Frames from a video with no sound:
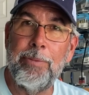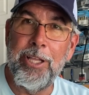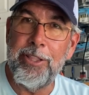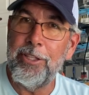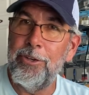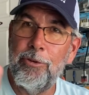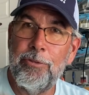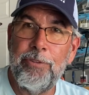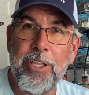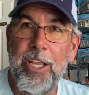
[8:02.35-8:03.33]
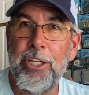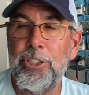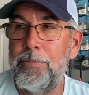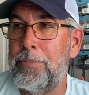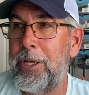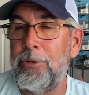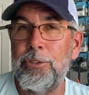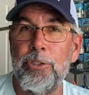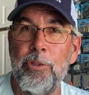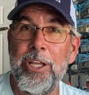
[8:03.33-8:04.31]
hit the notification bell
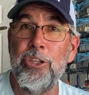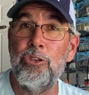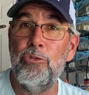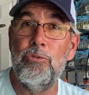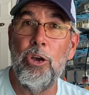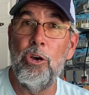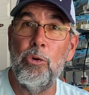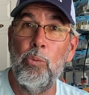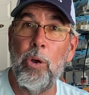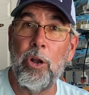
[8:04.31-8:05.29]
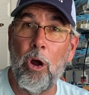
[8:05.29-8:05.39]
so that you know when